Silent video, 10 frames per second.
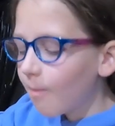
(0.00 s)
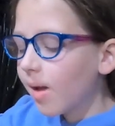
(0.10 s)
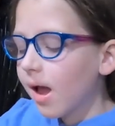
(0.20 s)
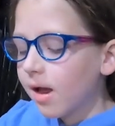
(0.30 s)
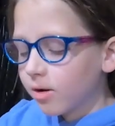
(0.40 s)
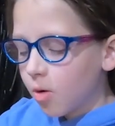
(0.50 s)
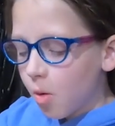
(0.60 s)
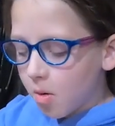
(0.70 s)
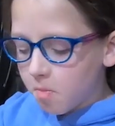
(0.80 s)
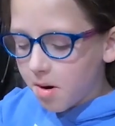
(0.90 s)
And
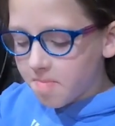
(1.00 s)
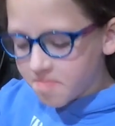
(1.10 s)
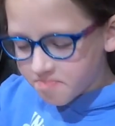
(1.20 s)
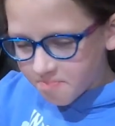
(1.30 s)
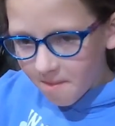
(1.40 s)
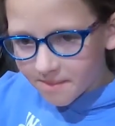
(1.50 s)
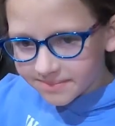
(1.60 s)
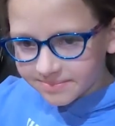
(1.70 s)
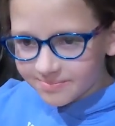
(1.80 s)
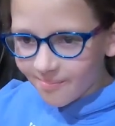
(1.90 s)
cornbread. Ooh,
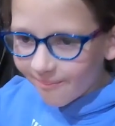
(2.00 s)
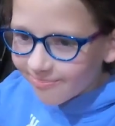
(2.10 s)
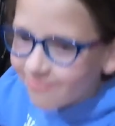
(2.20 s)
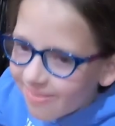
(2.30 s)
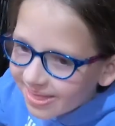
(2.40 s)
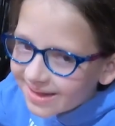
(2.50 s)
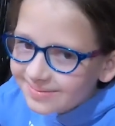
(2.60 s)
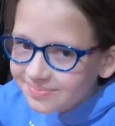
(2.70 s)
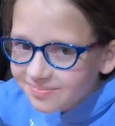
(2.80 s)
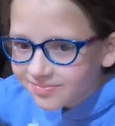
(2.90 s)
yummy.
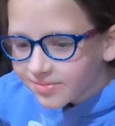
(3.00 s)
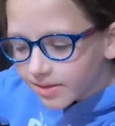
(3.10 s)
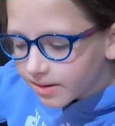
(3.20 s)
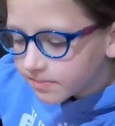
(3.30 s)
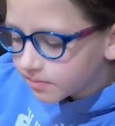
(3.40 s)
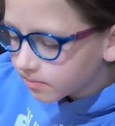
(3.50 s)
She's